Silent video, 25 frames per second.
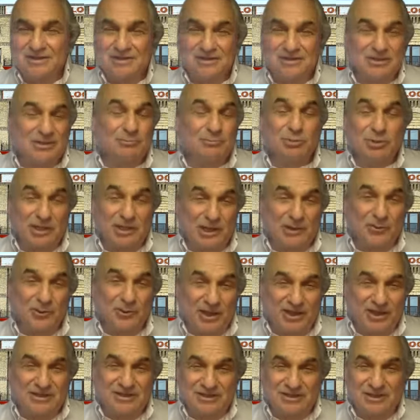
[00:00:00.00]
the
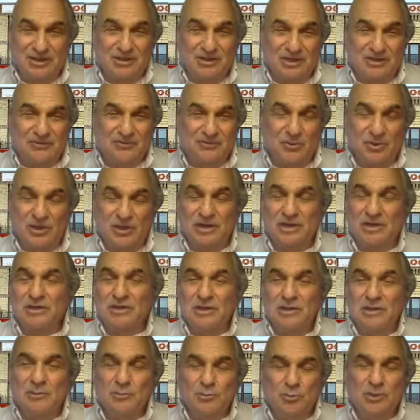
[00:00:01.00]
playwright, I'll give credit,
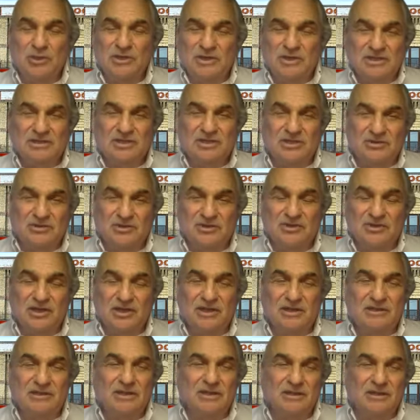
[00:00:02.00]
predicted
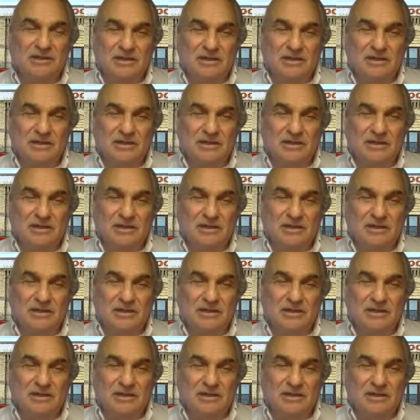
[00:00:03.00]
that